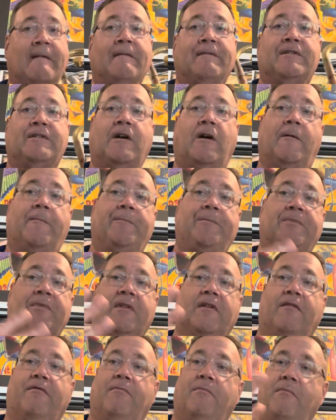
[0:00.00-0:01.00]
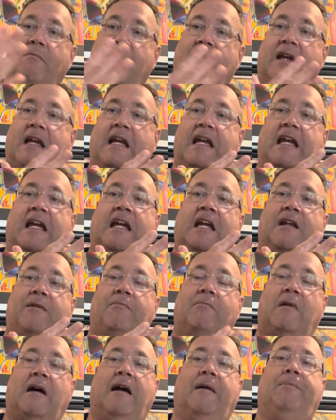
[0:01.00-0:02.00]
So, in
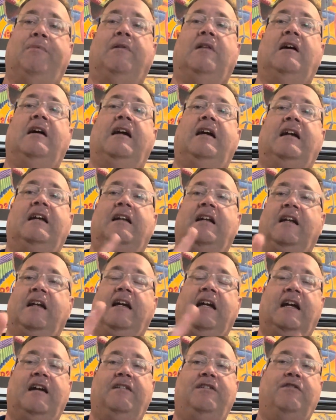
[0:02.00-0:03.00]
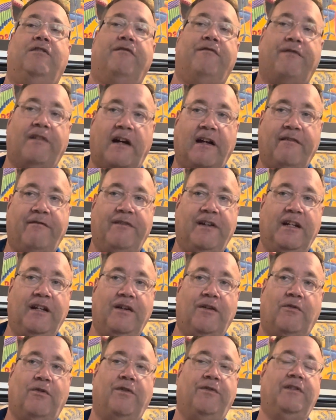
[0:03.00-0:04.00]
my playing, and again, you can find a
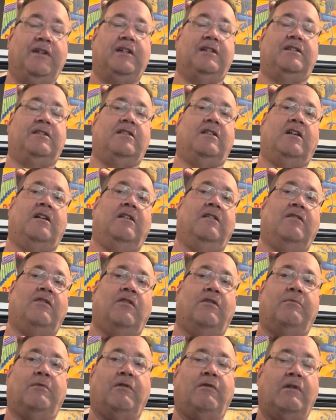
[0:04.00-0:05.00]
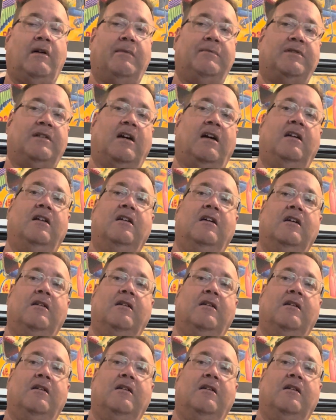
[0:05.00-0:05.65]
video on this on my website,